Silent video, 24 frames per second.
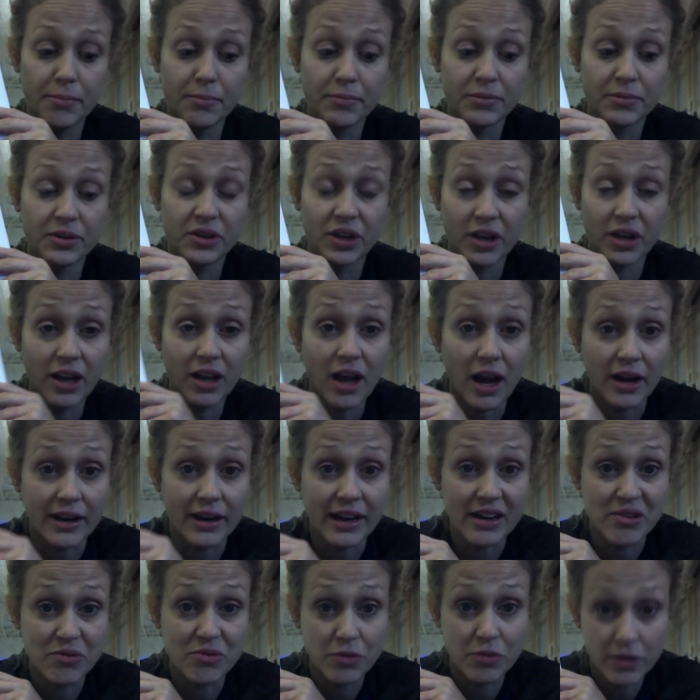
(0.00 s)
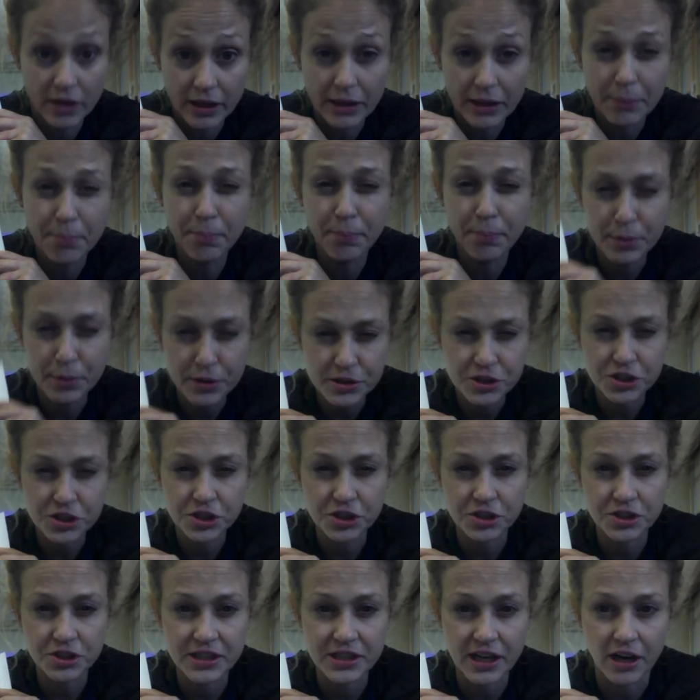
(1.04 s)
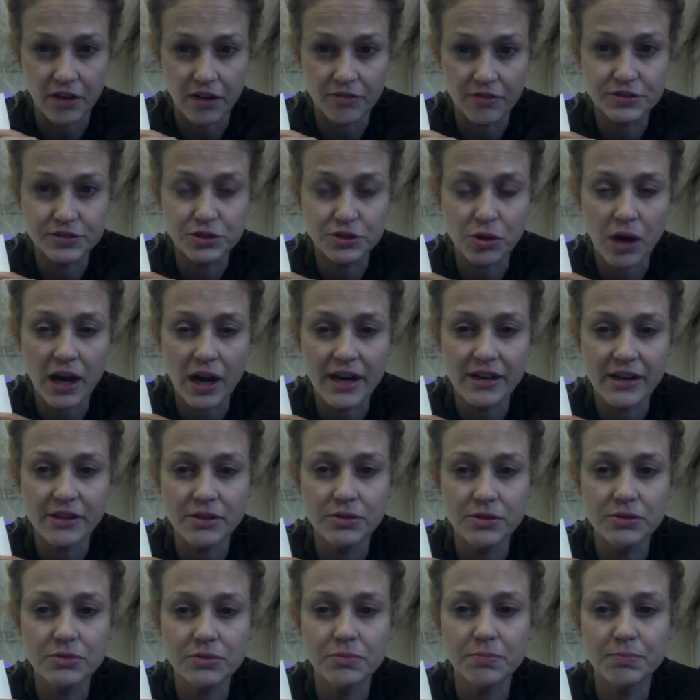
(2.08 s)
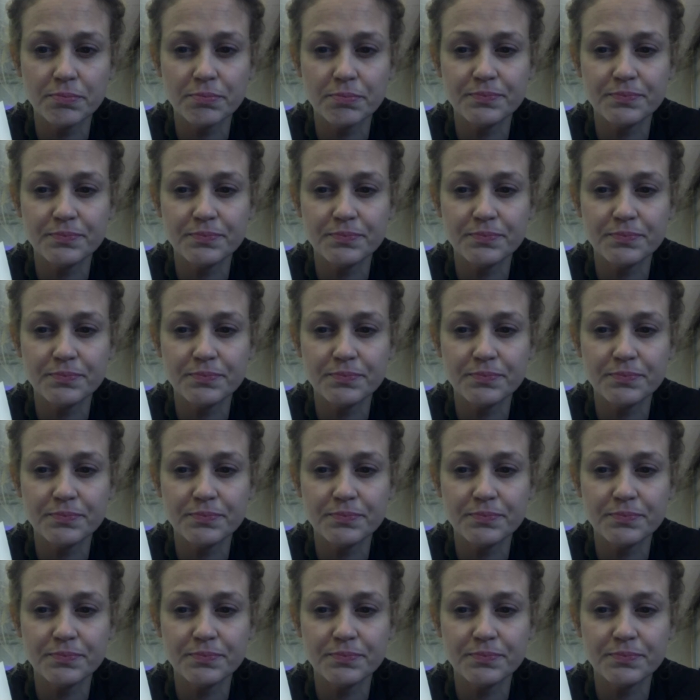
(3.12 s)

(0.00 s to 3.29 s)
Good luck and really push yourself. Try to